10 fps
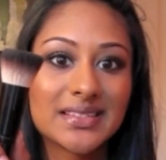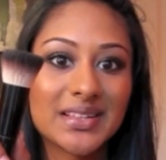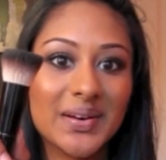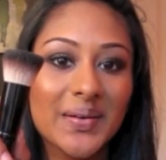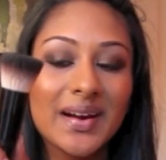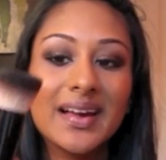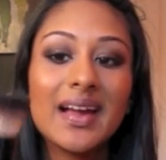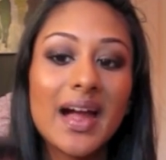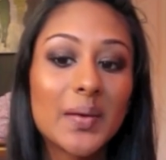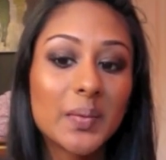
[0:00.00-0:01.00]
So
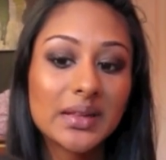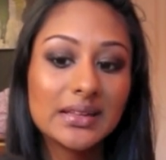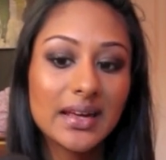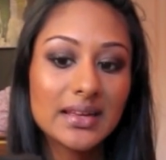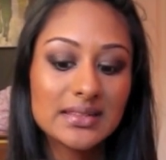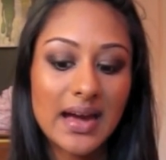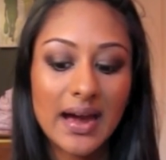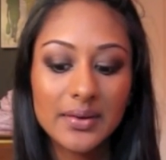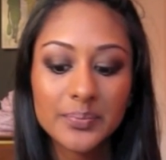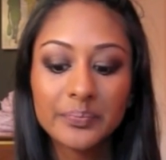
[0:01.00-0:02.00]
I really like
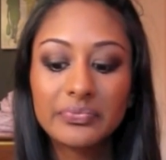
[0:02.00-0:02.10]
that.